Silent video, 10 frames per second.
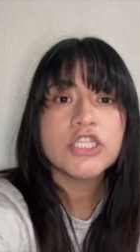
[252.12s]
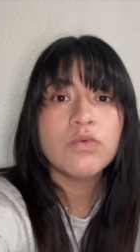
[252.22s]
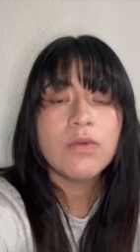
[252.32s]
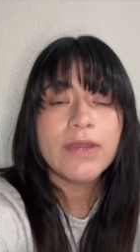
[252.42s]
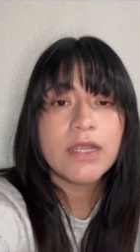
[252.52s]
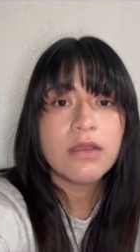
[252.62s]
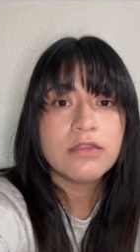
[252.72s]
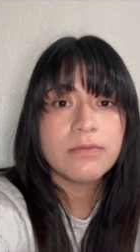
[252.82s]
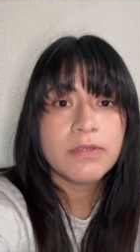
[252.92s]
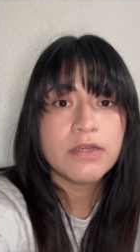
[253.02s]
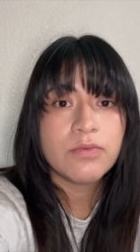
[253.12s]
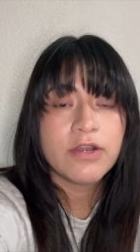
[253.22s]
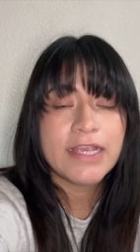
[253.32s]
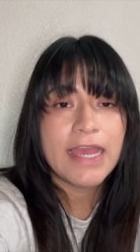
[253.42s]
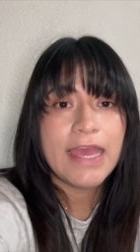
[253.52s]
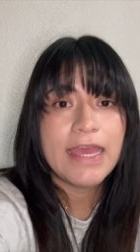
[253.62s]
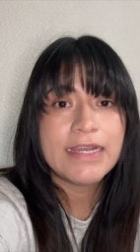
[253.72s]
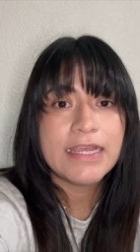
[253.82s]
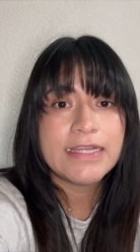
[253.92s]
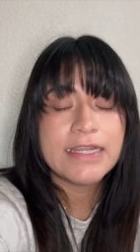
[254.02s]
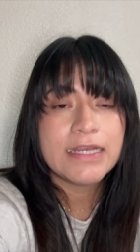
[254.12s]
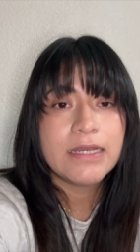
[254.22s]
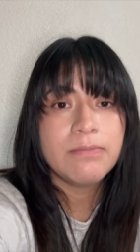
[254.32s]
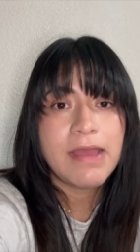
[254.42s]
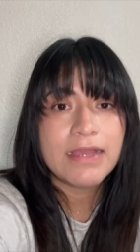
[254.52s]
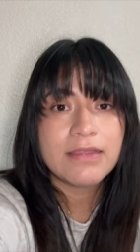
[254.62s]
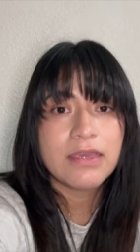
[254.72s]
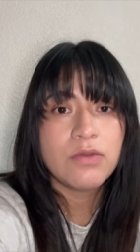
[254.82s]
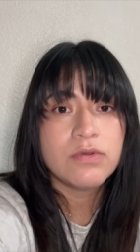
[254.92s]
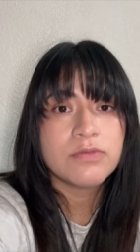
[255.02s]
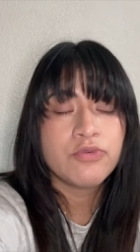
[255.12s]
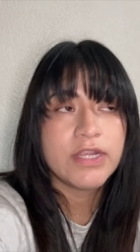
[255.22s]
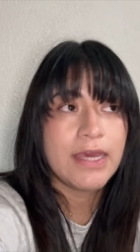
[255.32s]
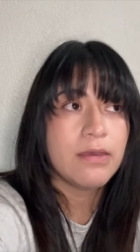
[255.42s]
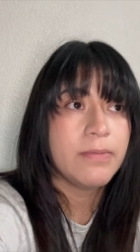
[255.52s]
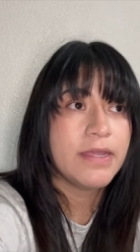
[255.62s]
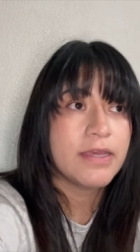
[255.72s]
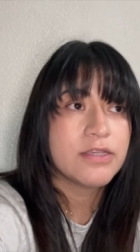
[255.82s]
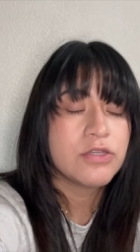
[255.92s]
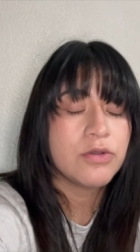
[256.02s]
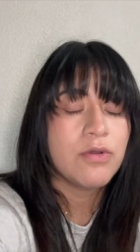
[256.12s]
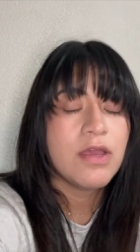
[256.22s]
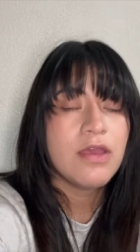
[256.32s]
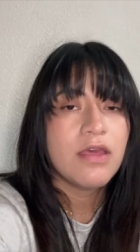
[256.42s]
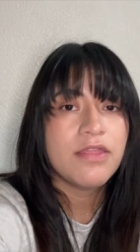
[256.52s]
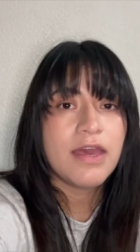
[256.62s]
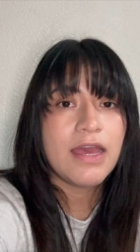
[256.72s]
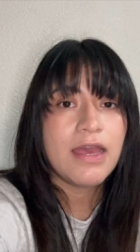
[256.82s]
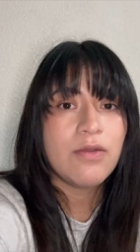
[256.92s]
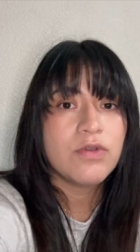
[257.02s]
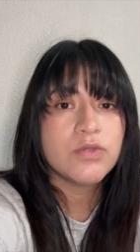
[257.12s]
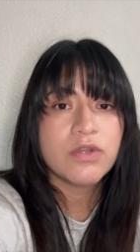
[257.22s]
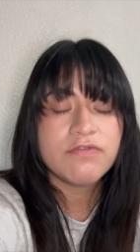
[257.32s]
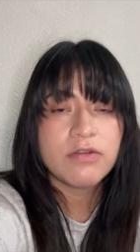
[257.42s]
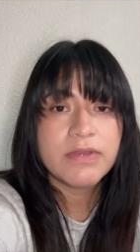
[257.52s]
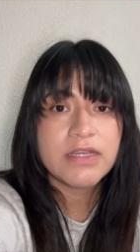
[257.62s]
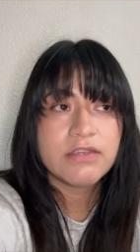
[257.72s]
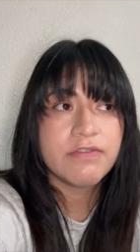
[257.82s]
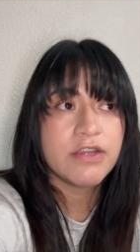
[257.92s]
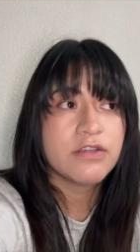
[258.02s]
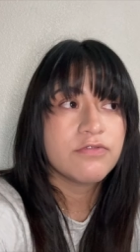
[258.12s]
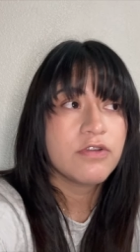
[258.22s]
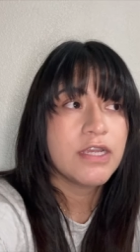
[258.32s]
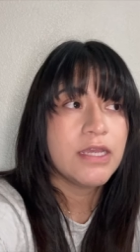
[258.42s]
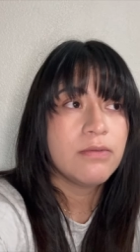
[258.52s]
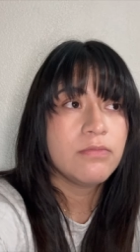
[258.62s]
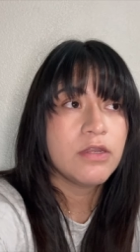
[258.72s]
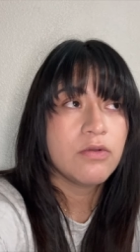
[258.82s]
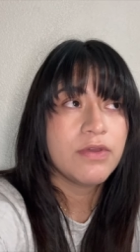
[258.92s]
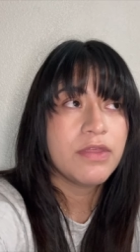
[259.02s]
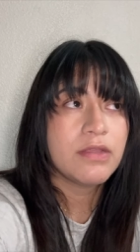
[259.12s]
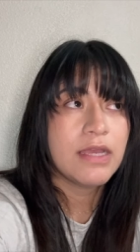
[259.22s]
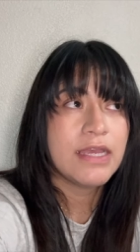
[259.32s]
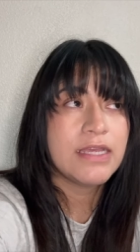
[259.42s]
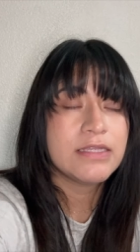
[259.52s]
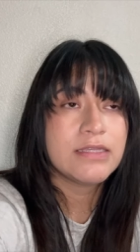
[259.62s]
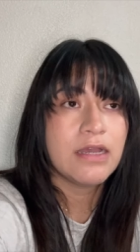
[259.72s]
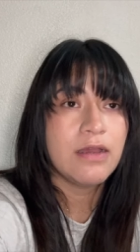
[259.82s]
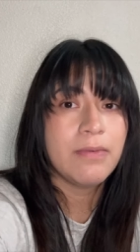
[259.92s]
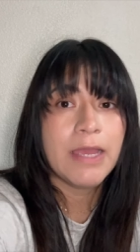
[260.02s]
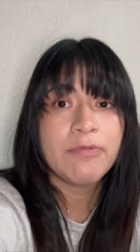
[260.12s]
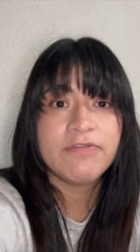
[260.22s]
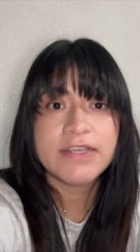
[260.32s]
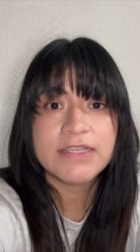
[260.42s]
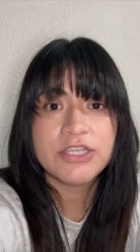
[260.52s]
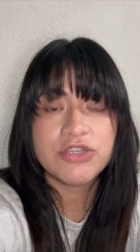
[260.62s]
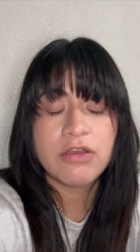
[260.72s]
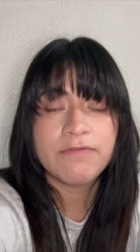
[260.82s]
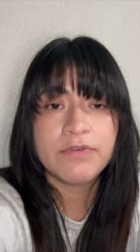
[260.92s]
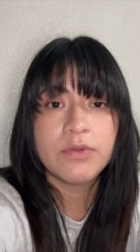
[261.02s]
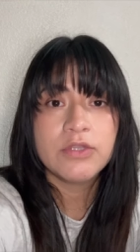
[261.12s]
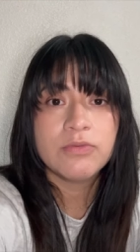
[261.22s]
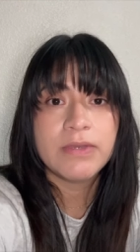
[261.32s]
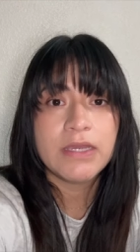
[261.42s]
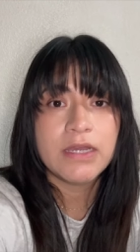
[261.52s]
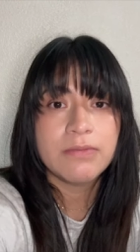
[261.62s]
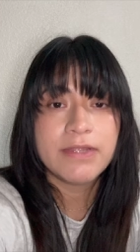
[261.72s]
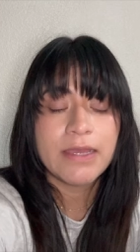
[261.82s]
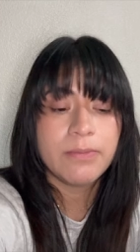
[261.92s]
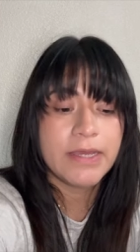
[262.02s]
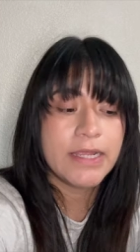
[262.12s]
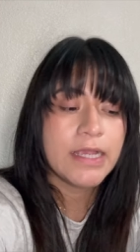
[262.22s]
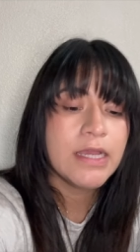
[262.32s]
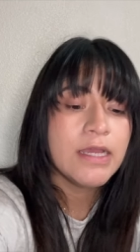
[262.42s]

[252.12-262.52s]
So we went and got the blood work and it did come back that he was pre-diabetic. So that was one of our biggest fears for him, you know, with his um, hyperfixation on food to become diabetic.